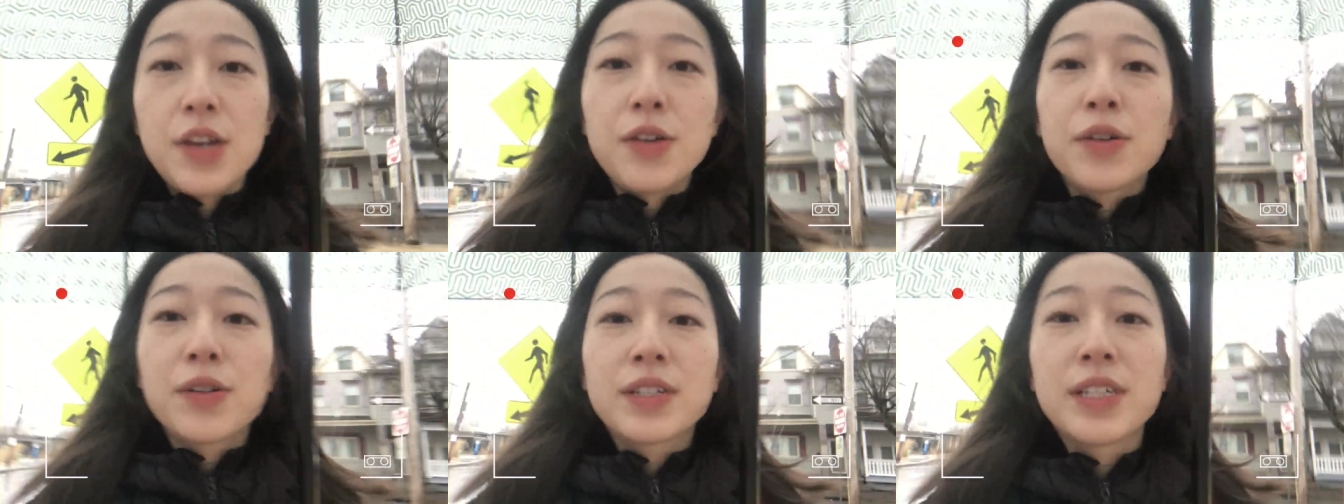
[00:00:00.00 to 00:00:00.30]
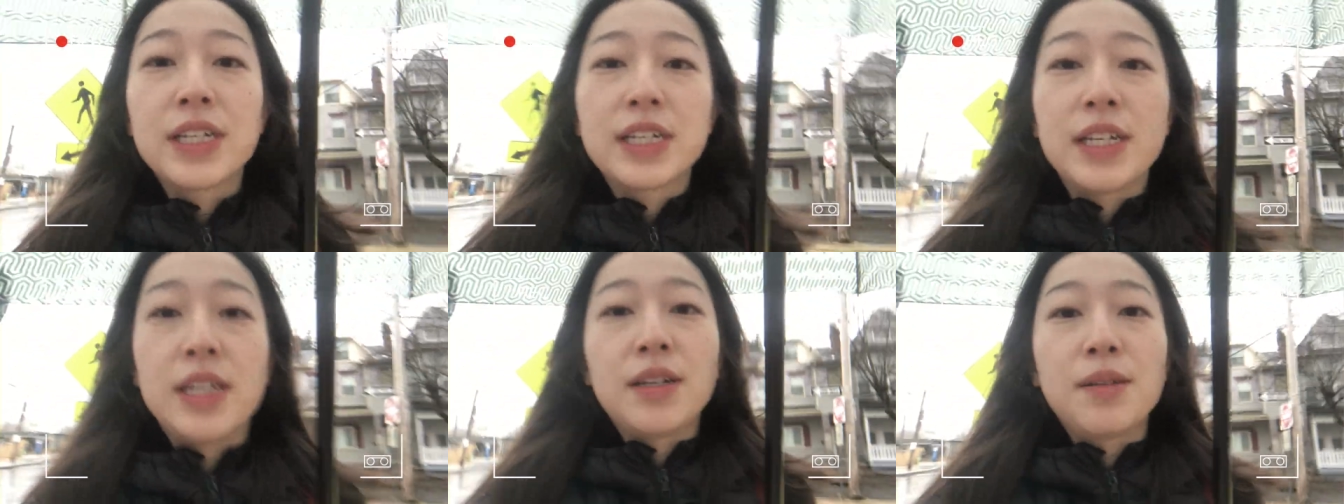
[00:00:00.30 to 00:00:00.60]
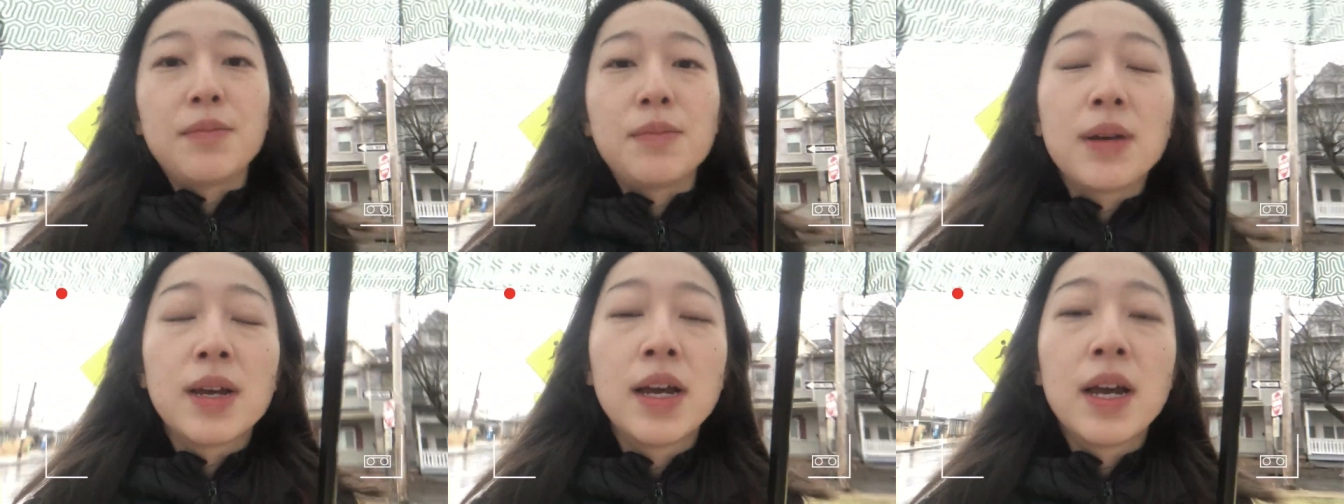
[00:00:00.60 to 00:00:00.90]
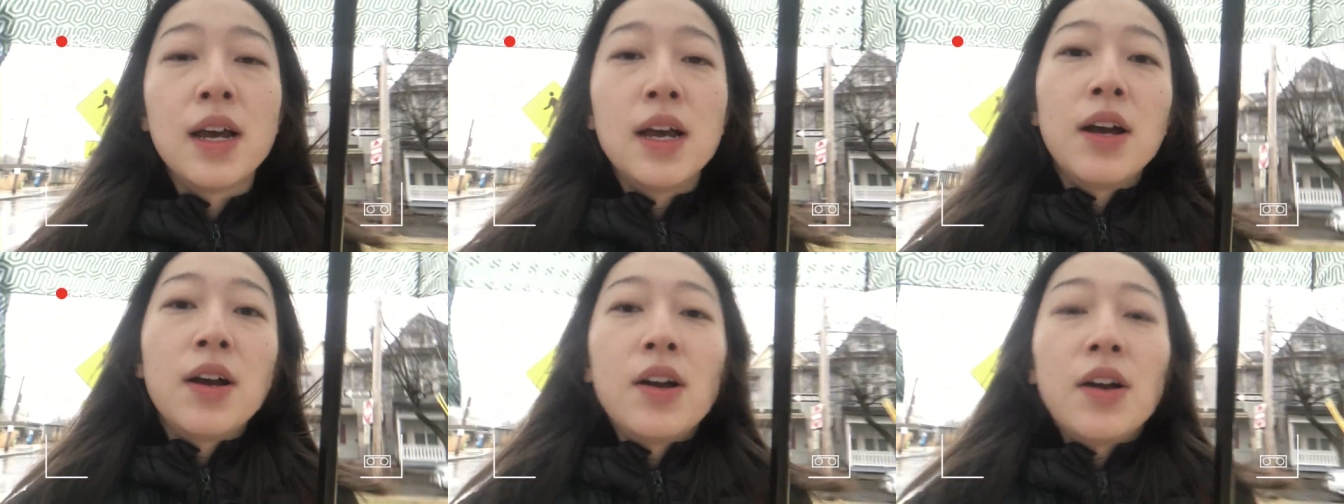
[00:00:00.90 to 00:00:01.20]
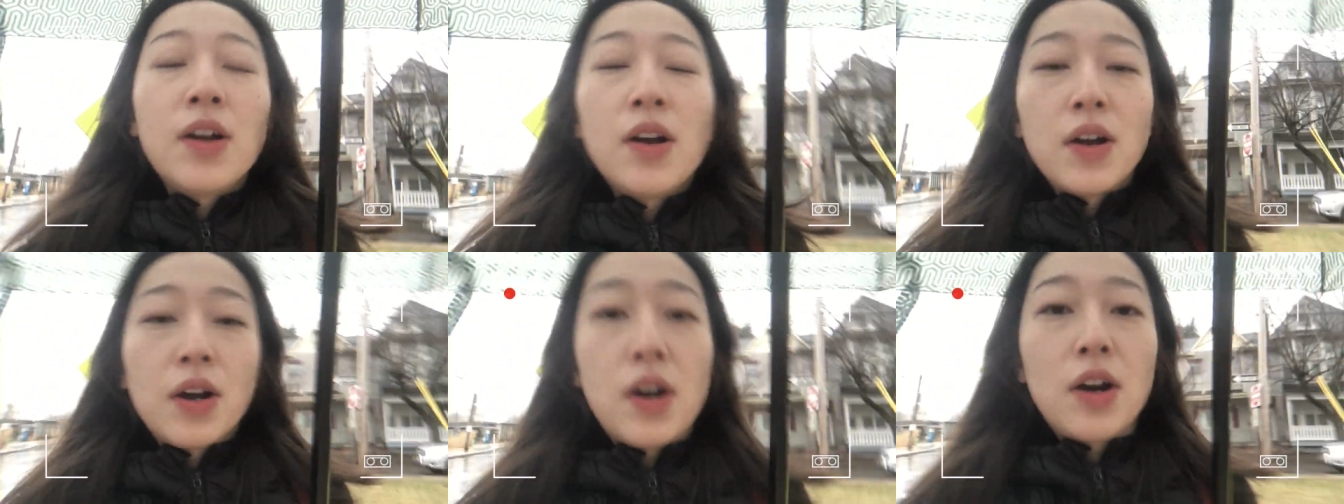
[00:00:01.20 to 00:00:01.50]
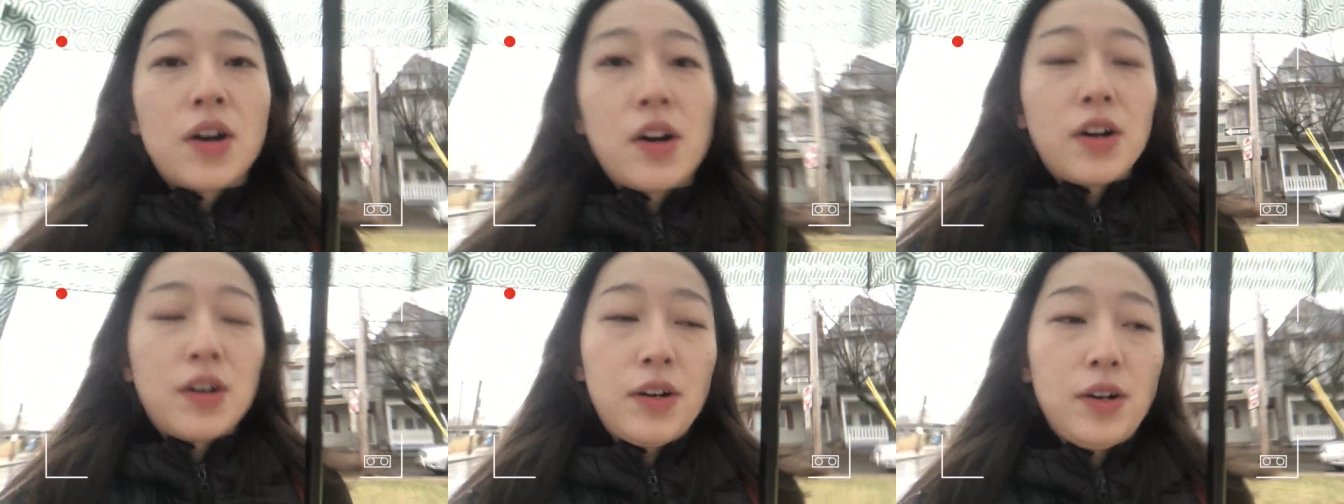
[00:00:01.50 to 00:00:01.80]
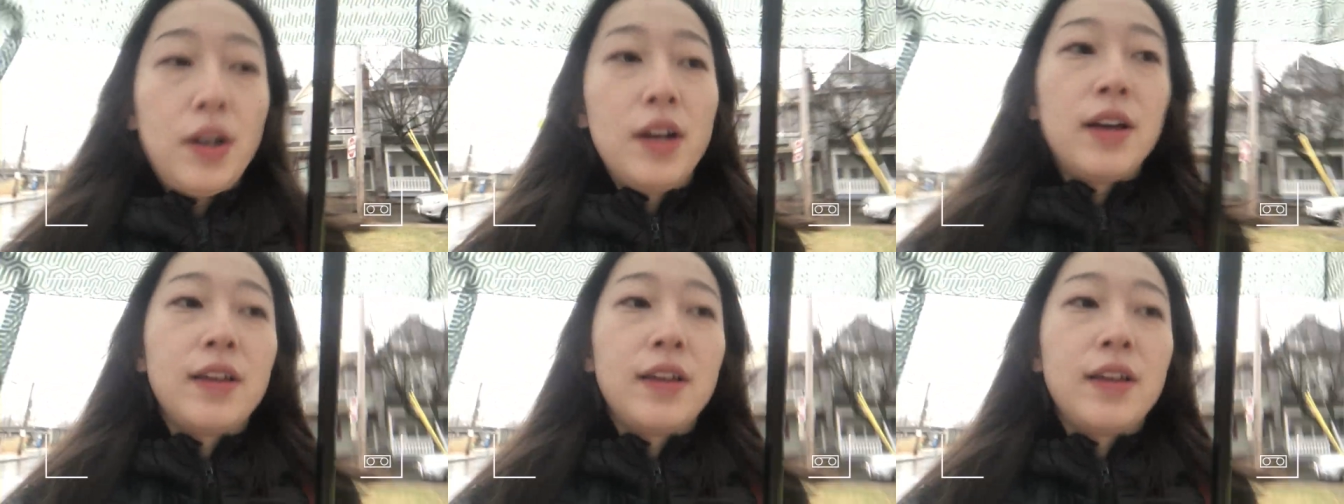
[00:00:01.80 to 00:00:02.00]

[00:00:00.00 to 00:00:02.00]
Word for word: your team are